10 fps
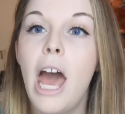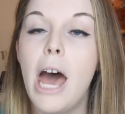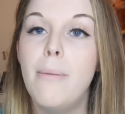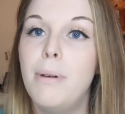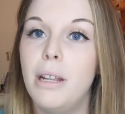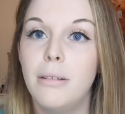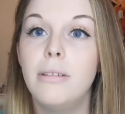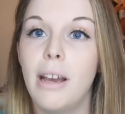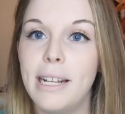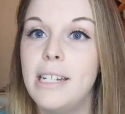But
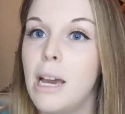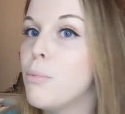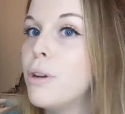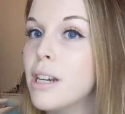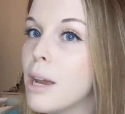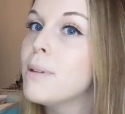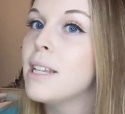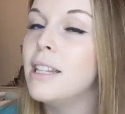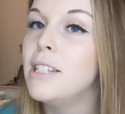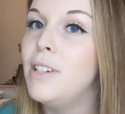99.9%
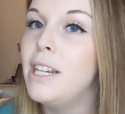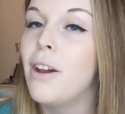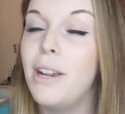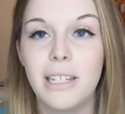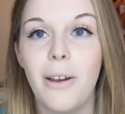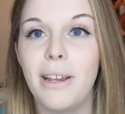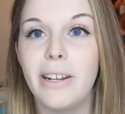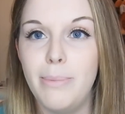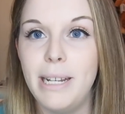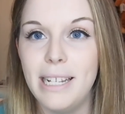of this video is
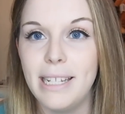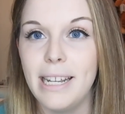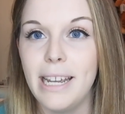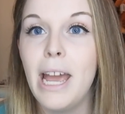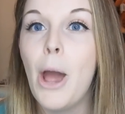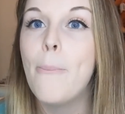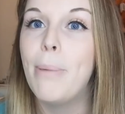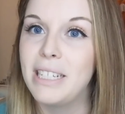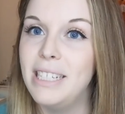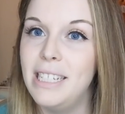going to be Disney,
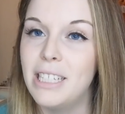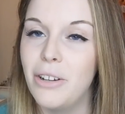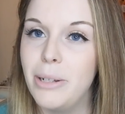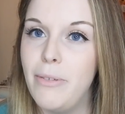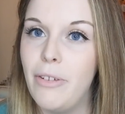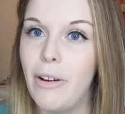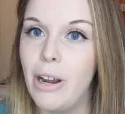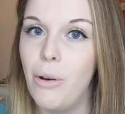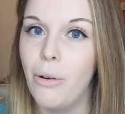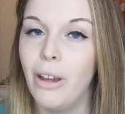but it is going to be very
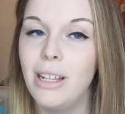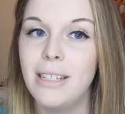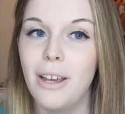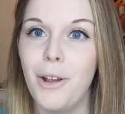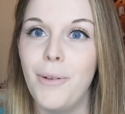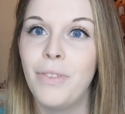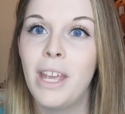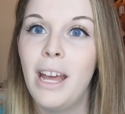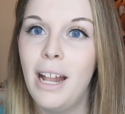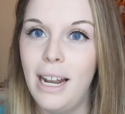long, so
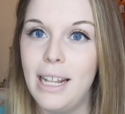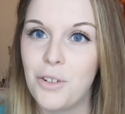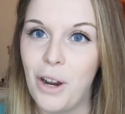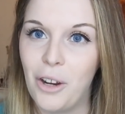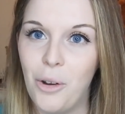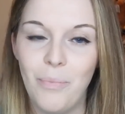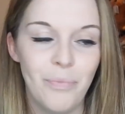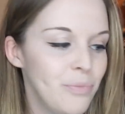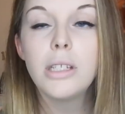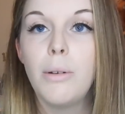let's crack on.
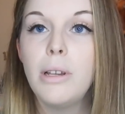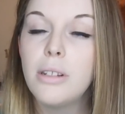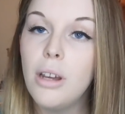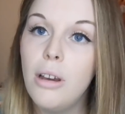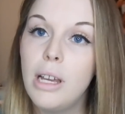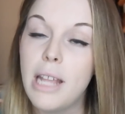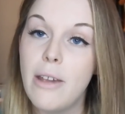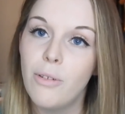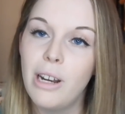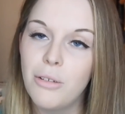So I'll start, as
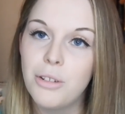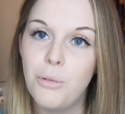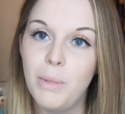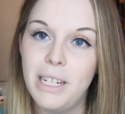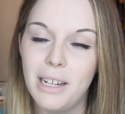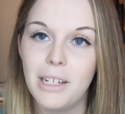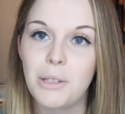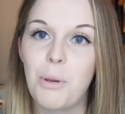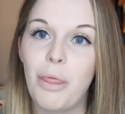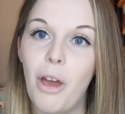everyone else normally
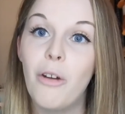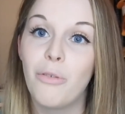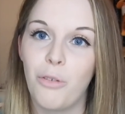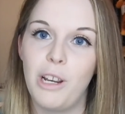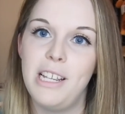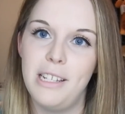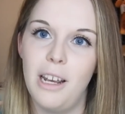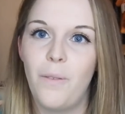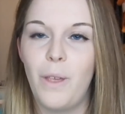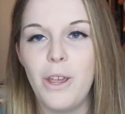does, with the free
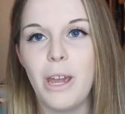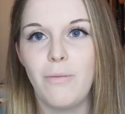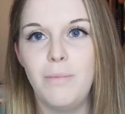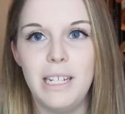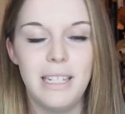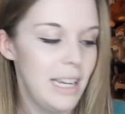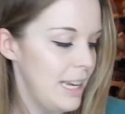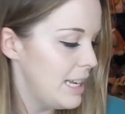stuff that you get from Disney.